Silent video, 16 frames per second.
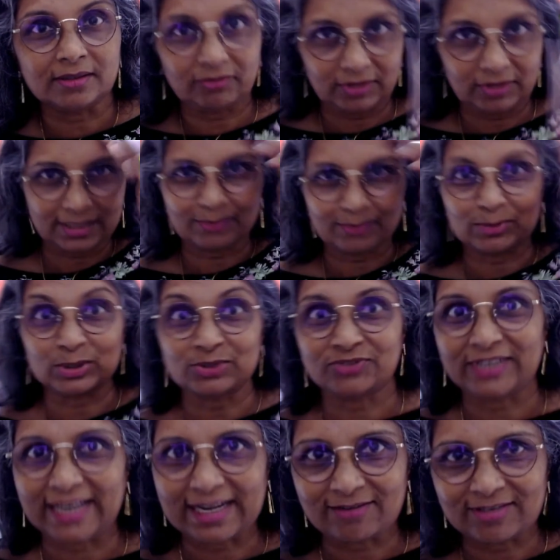giving time also
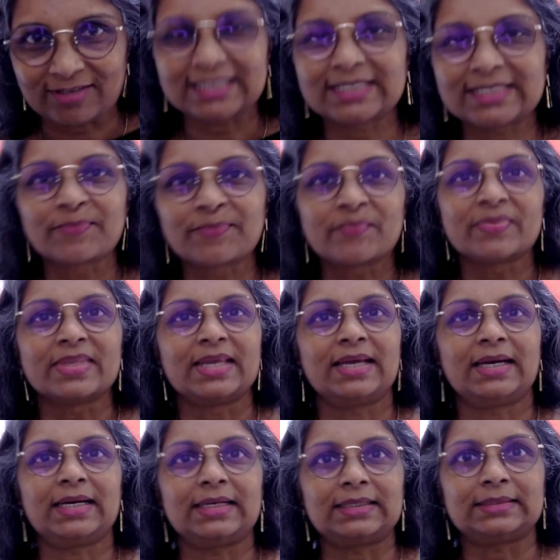for Netflix,
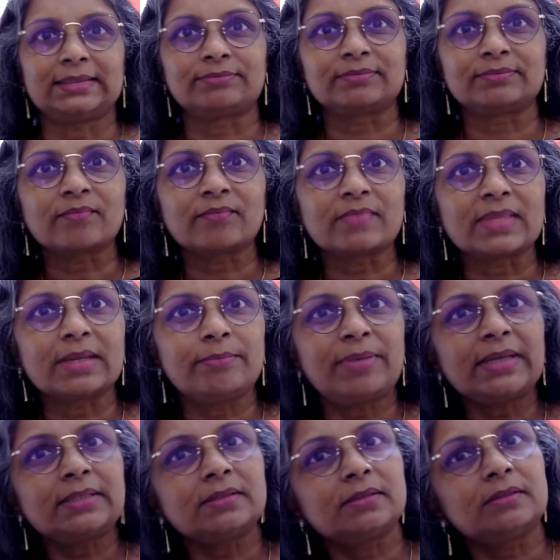um,
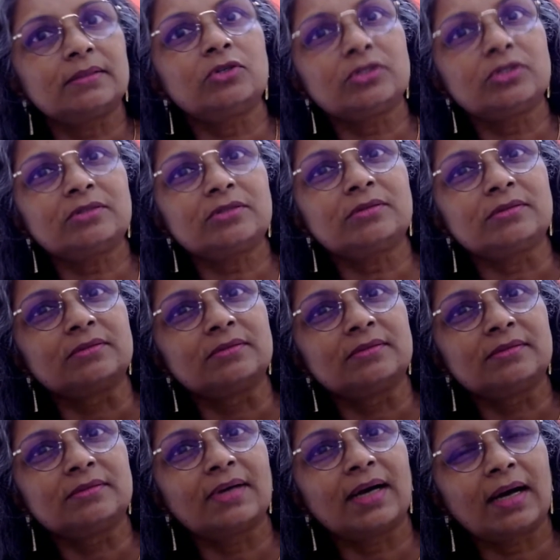but also
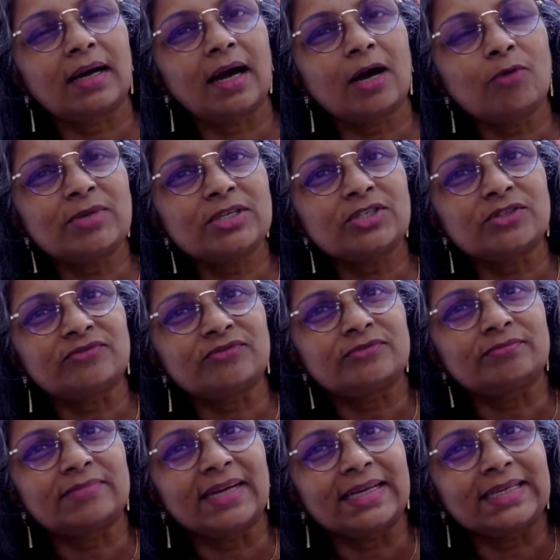how much of
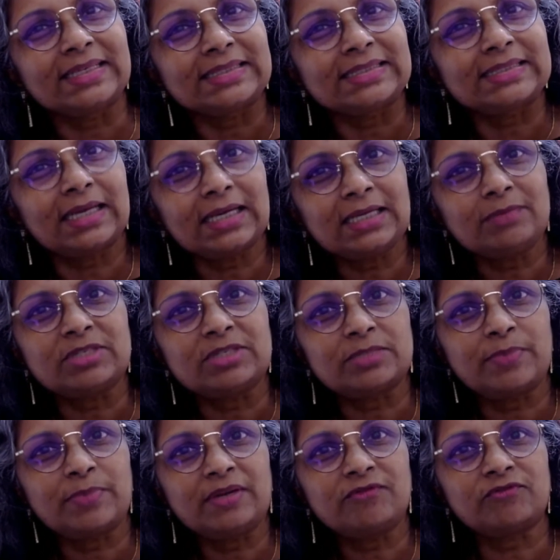my time is
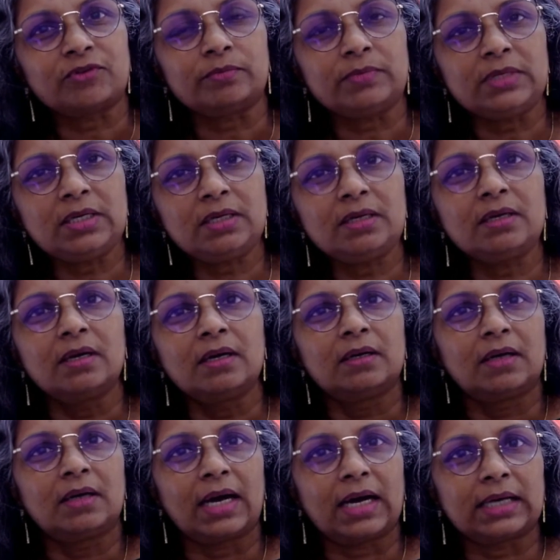spent for me,
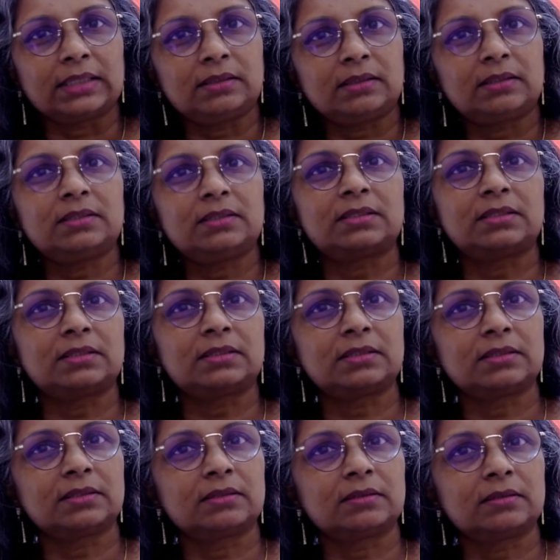
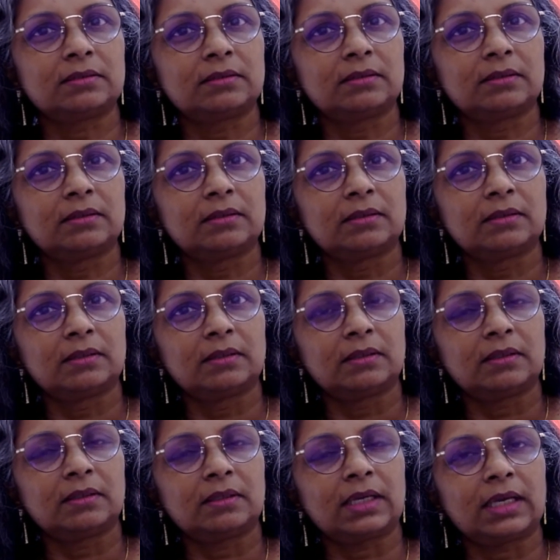others,
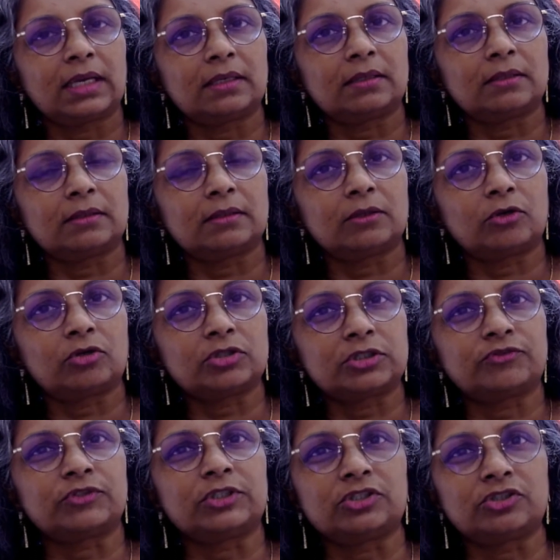and also
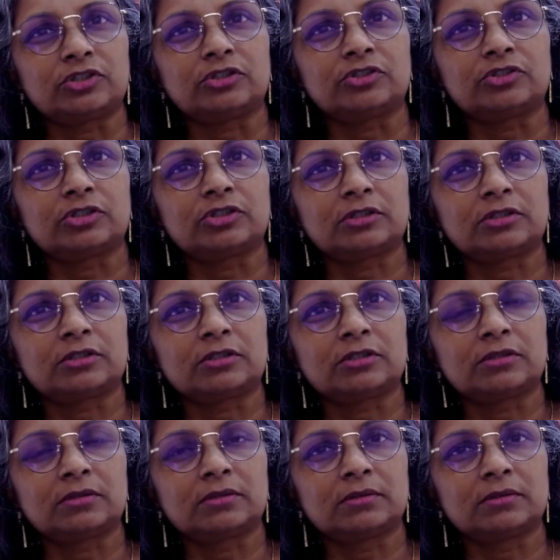for the church